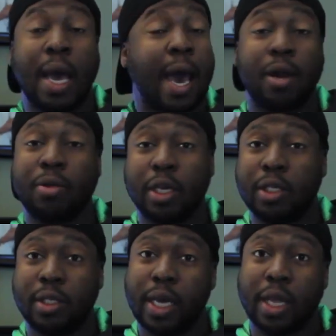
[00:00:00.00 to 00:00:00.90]
I don't think
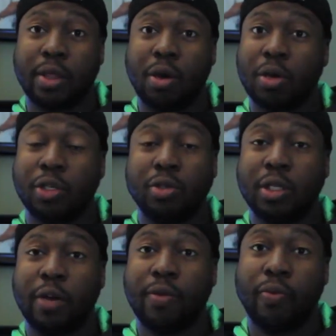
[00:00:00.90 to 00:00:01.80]
she's dead though, because you just
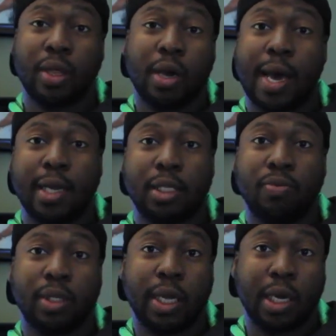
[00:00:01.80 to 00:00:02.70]
never know. We thought Allison
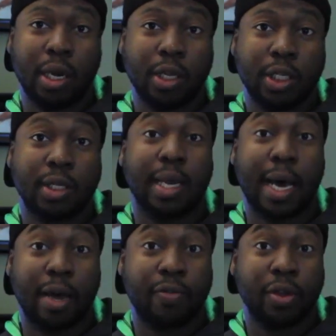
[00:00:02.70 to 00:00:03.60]
was dead, and clearly she's
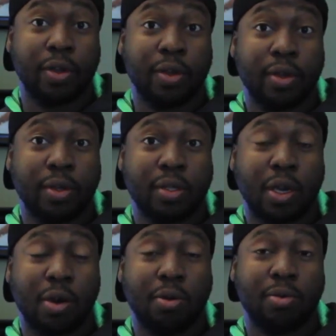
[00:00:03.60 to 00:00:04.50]
alive.
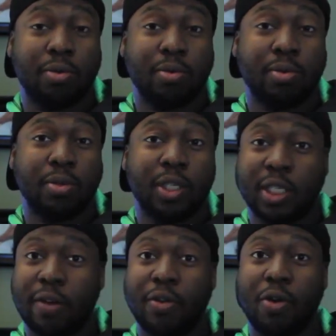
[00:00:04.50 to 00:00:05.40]
So you just
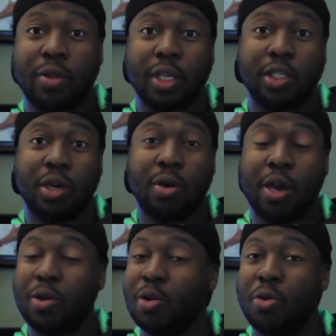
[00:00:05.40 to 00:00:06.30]
never know with this show.
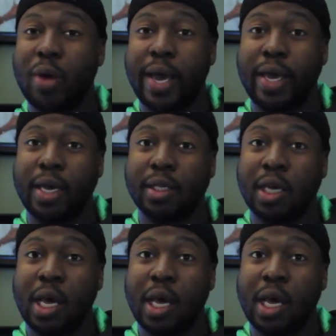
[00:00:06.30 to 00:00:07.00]
You don't know who A is.